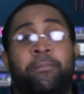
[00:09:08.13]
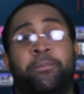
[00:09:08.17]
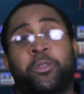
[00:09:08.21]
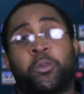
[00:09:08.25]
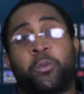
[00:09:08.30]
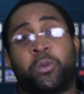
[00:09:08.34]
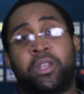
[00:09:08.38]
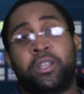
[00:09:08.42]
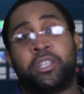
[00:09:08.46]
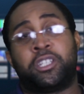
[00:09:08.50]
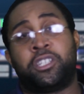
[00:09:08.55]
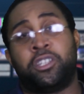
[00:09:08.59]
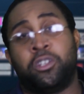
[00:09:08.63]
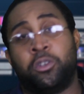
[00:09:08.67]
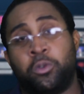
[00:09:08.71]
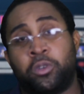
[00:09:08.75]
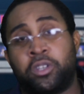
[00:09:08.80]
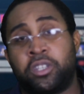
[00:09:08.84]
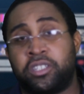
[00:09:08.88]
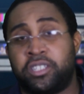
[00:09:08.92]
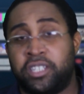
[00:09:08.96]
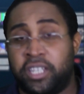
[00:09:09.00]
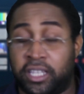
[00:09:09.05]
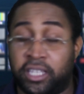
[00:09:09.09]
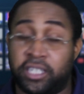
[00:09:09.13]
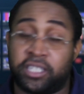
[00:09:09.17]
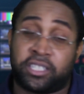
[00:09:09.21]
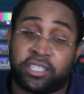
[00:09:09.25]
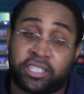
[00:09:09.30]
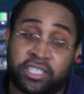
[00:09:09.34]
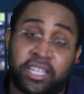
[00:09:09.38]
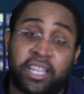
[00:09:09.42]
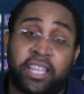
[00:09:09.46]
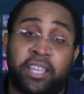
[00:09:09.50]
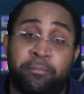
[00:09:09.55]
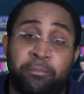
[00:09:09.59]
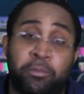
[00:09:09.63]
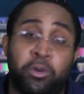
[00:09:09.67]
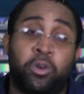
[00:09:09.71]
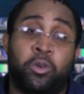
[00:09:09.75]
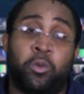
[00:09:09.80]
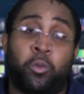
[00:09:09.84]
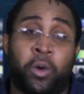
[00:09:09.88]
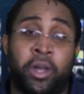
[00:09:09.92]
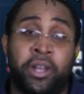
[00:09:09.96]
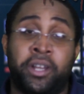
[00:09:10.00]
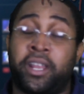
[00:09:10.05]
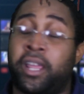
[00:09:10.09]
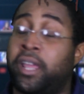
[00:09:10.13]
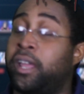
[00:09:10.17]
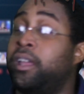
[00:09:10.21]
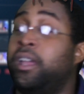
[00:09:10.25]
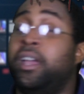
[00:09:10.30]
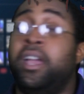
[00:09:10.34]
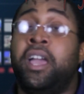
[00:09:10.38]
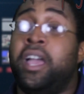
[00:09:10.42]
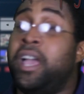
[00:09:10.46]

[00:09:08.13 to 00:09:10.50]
3-2 because niggas are saying Moon won that.